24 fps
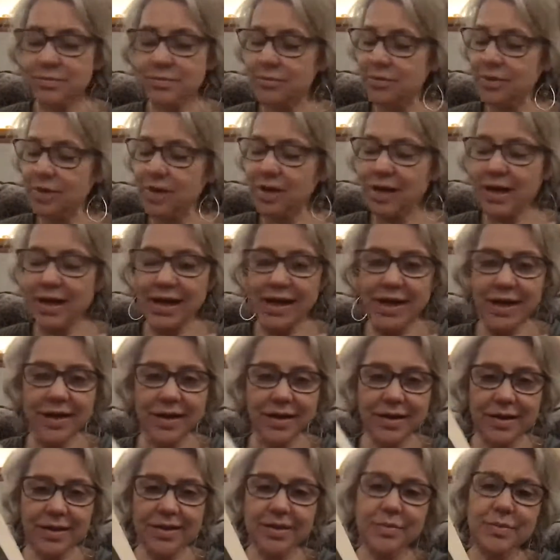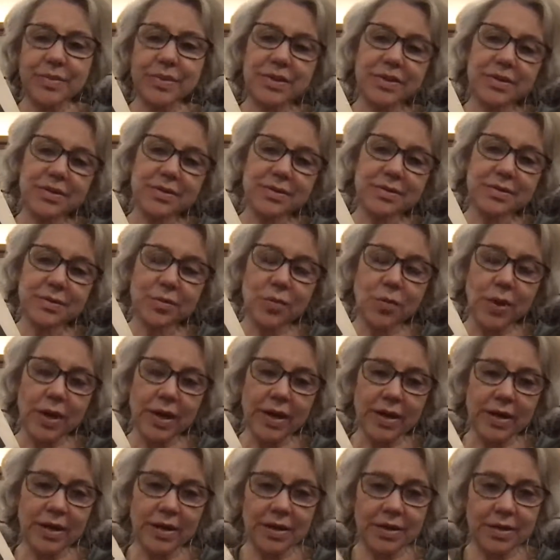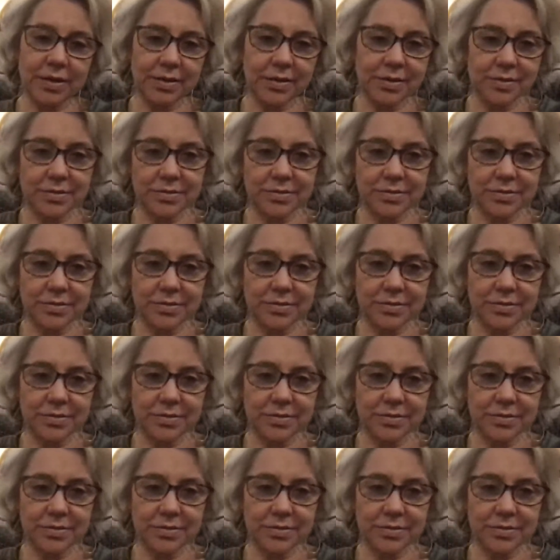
We're not hiding, but waiting.